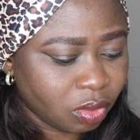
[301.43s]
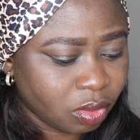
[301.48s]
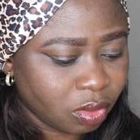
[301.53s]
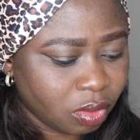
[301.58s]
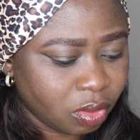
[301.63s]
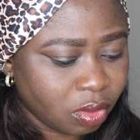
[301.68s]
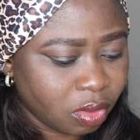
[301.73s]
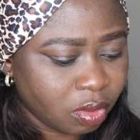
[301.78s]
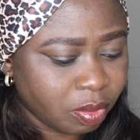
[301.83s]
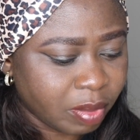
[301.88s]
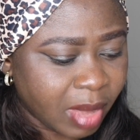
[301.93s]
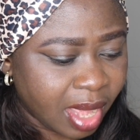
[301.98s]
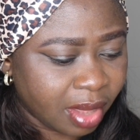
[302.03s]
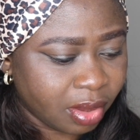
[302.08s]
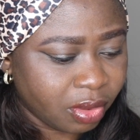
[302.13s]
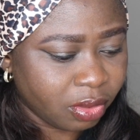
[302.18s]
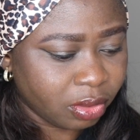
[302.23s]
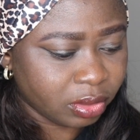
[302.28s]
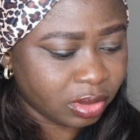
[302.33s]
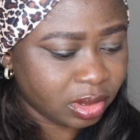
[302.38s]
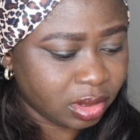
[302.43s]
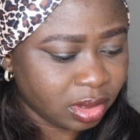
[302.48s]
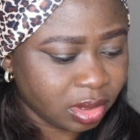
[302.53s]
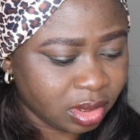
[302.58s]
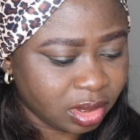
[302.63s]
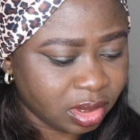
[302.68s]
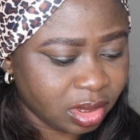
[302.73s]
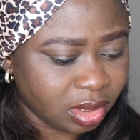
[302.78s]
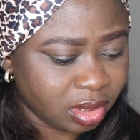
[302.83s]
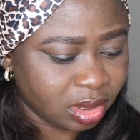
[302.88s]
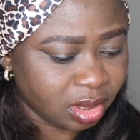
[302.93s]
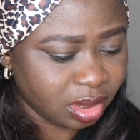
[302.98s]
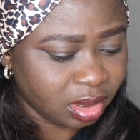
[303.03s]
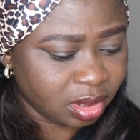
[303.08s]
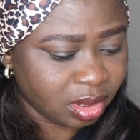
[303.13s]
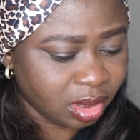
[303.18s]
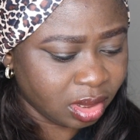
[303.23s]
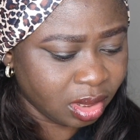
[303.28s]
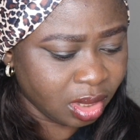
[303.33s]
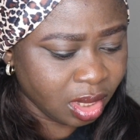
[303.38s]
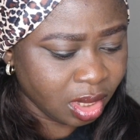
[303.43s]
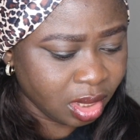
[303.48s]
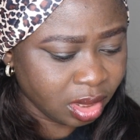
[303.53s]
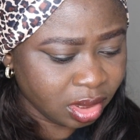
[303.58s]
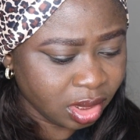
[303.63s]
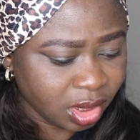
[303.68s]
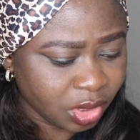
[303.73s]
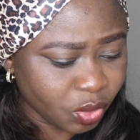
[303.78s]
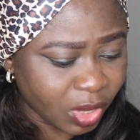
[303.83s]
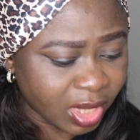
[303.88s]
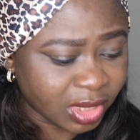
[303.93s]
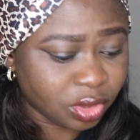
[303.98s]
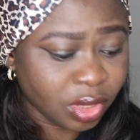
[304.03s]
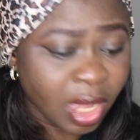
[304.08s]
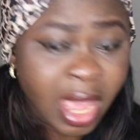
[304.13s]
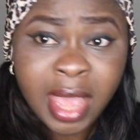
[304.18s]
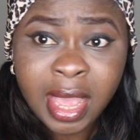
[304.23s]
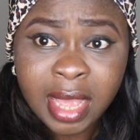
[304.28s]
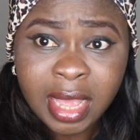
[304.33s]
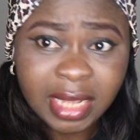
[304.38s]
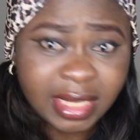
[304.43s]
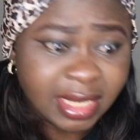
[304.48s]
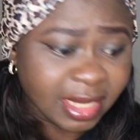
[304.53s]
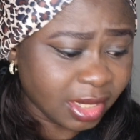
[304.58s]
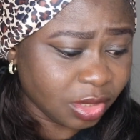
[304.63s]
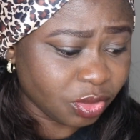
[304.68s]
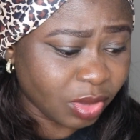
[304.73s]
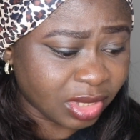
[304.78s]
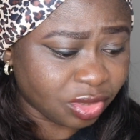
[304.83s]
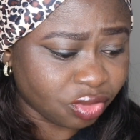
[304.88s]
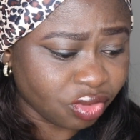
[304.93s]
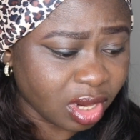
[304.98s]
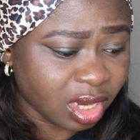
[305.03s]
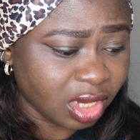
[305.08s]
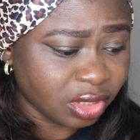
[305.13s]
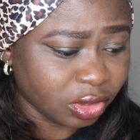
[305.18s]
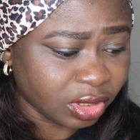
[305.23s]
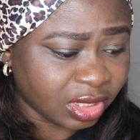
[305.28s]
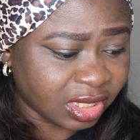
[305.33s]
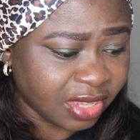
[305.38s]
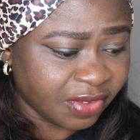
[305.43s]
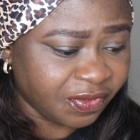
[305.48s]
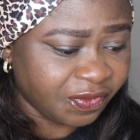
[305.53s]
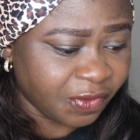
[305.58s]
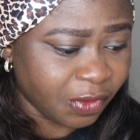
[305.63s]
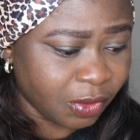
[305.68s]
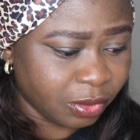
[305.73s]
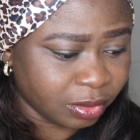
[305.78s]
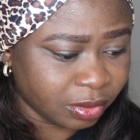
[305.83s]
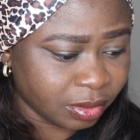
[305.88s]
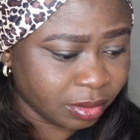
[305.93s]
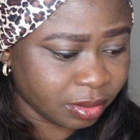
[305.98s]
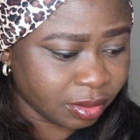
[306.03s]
Oh my God! See. This one is. I think this one is struggling to stay phone.